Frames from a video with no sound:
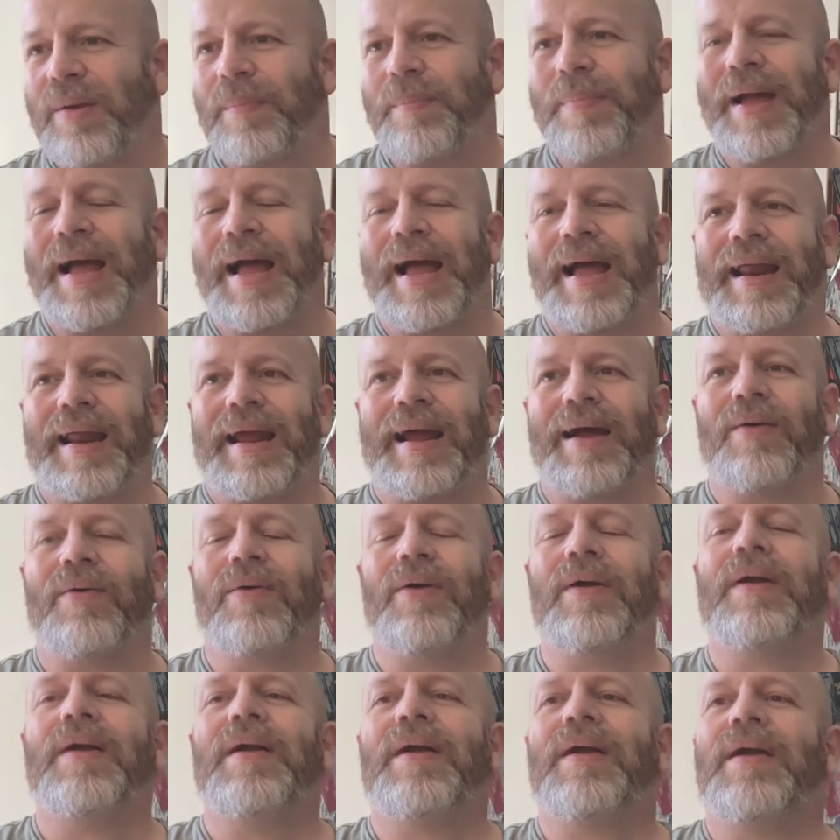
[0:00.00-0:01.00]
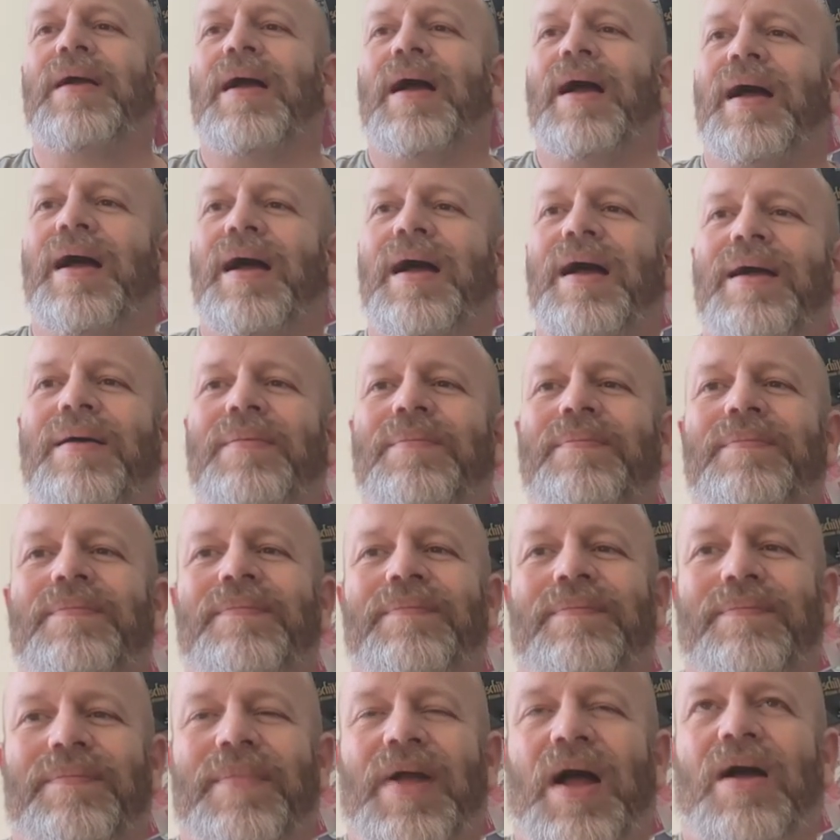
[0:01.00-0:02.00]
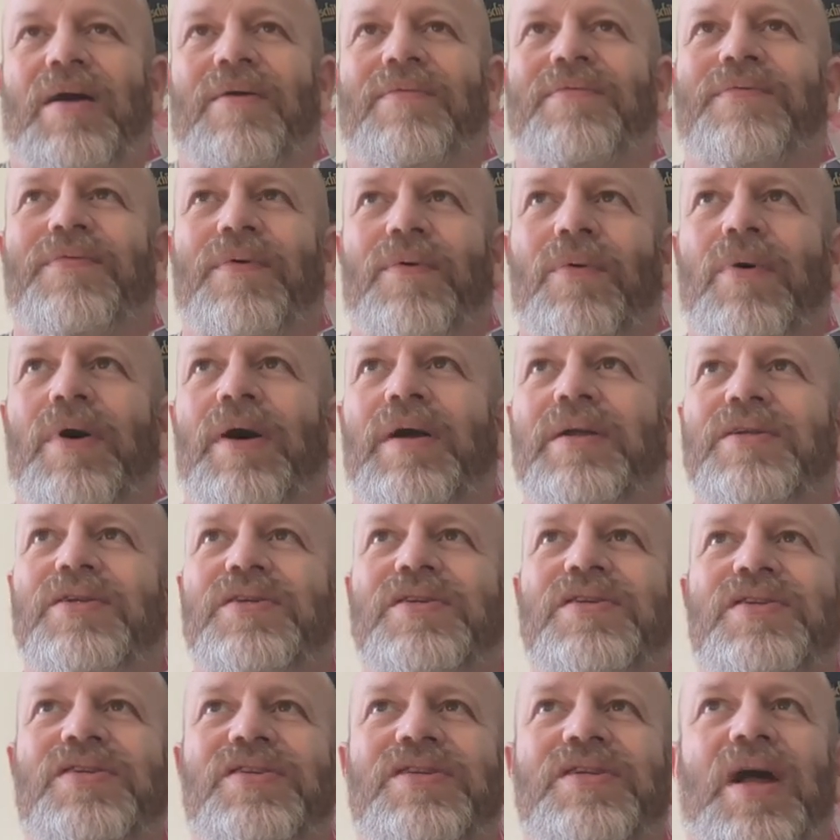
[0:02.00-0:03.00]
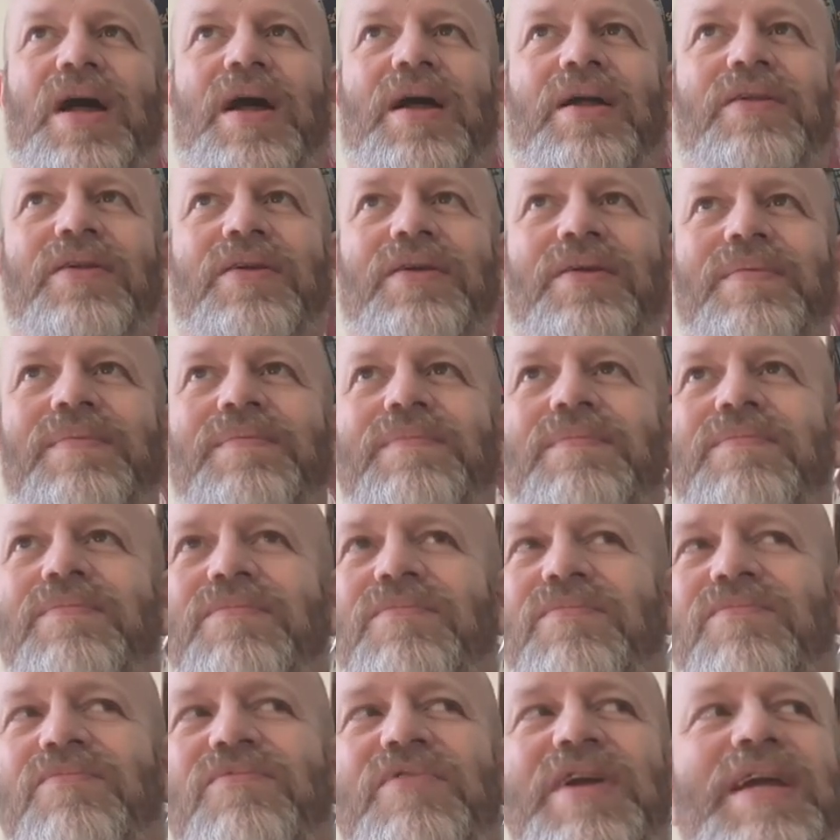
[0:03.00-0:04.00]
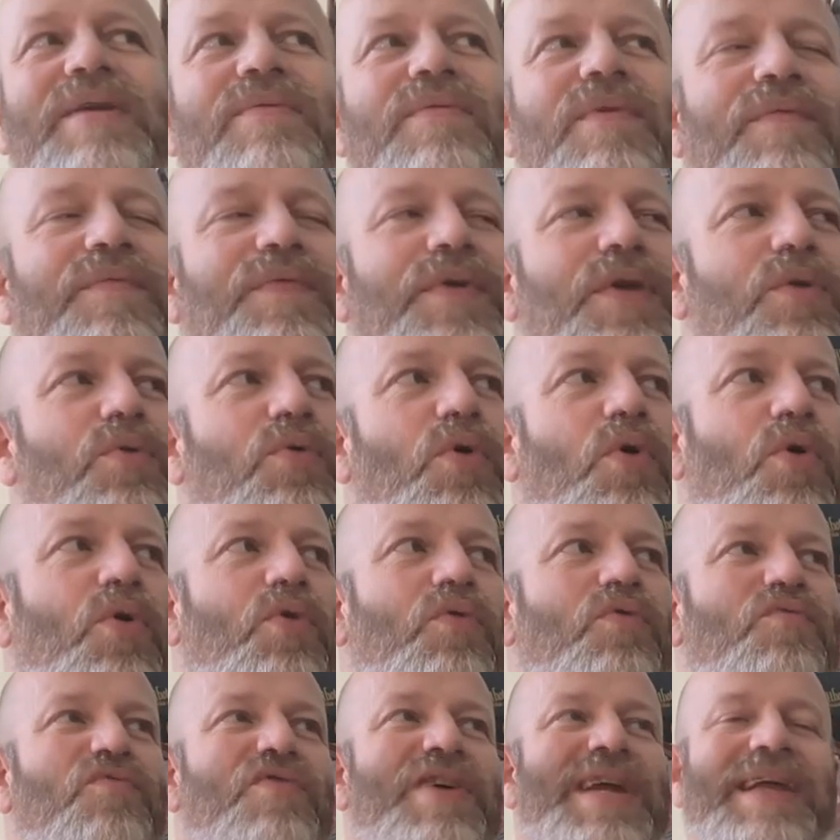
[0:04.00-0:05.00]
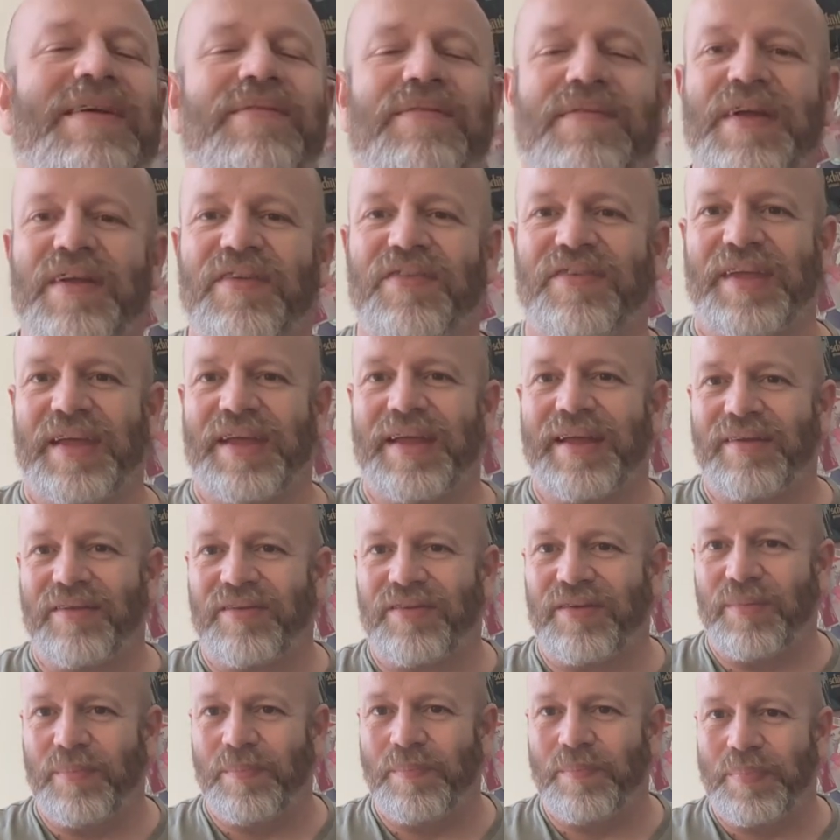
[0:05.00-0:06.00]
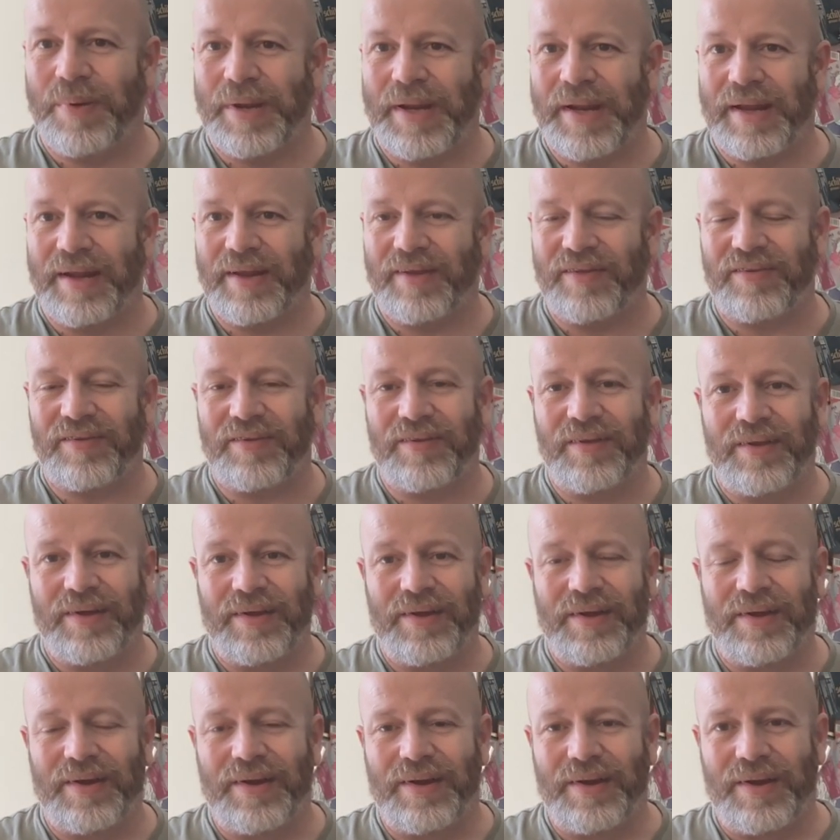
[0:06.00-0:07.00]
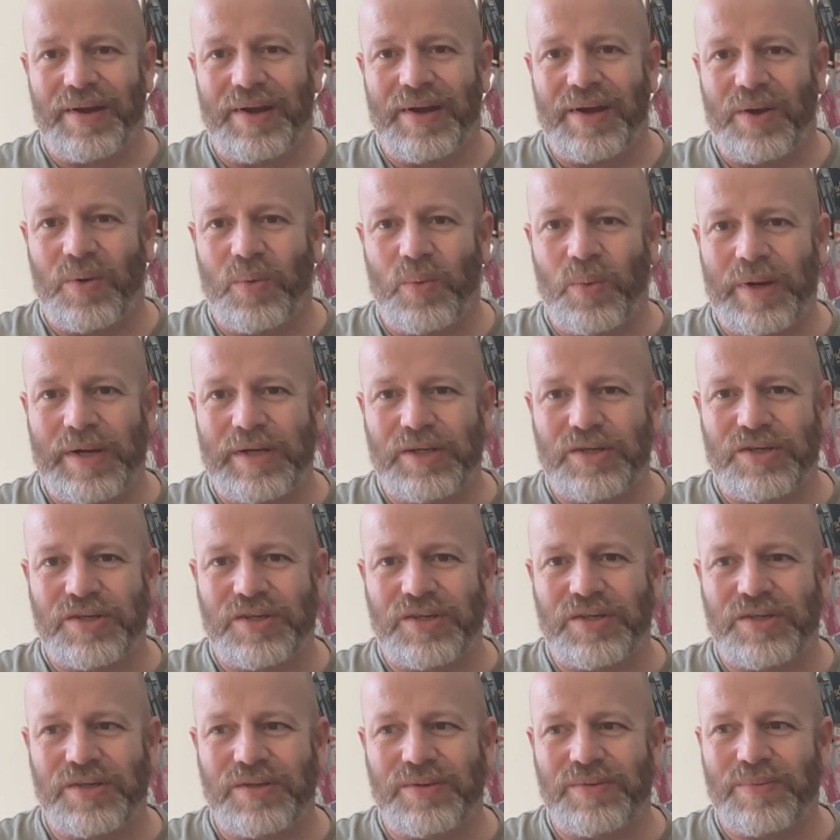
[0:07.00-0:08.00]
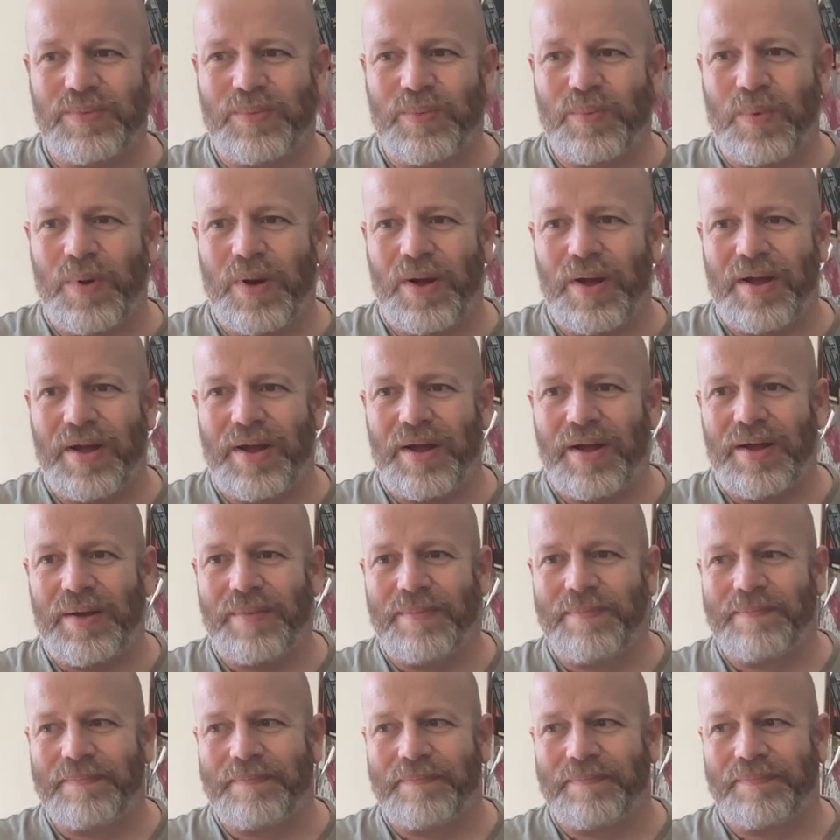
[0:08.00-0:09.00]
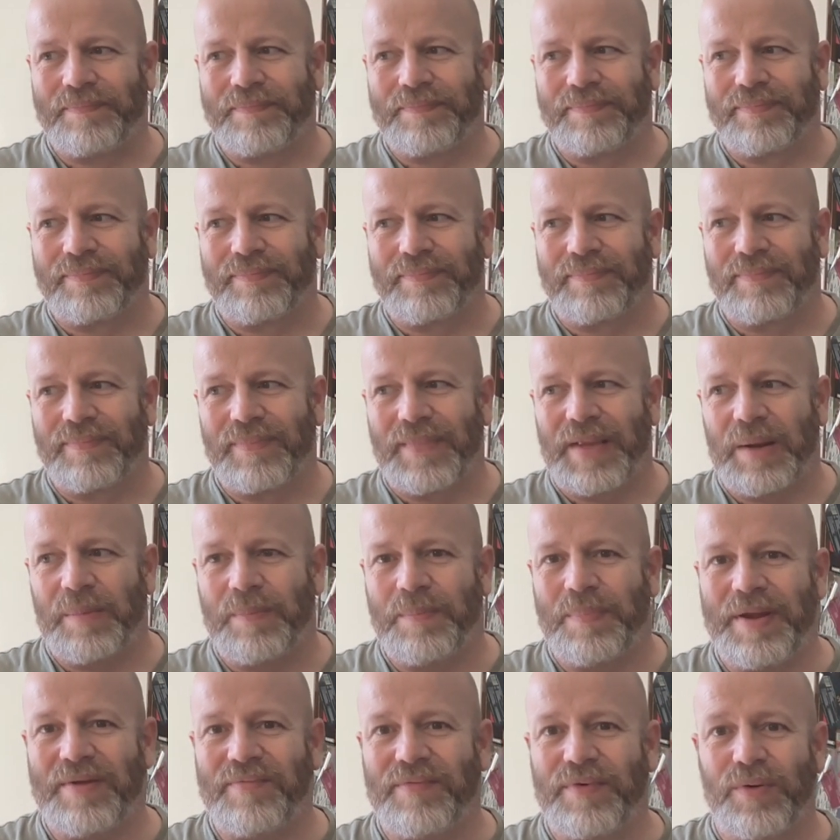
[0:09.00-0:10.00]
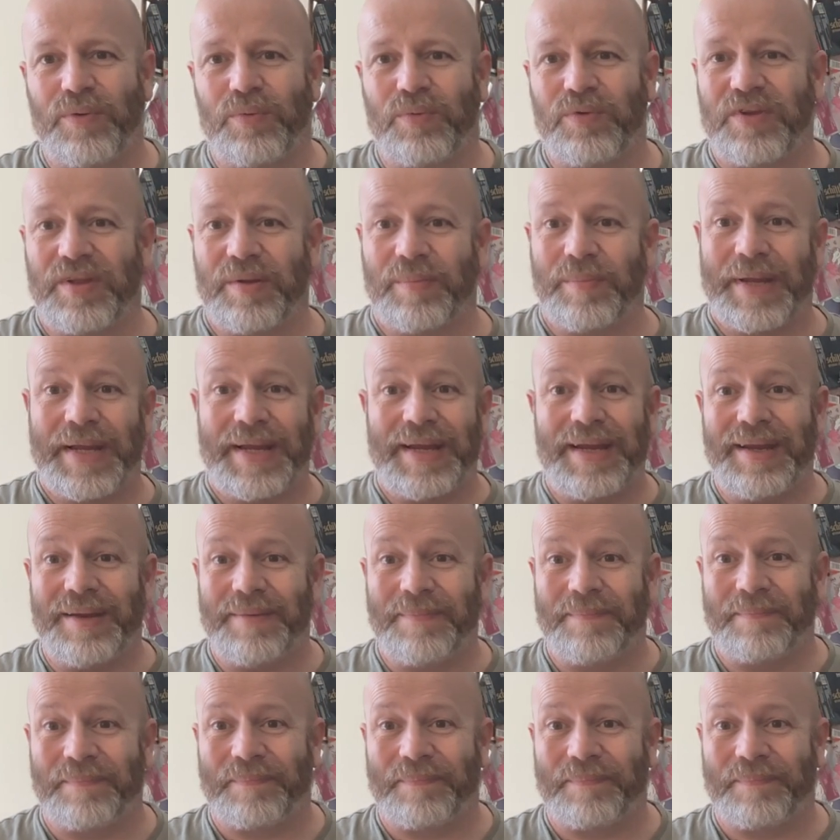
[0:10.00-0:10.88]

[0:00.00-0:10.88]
to pan out. I thought I'd just start to re-review or revisit some beers which were pivotal to me.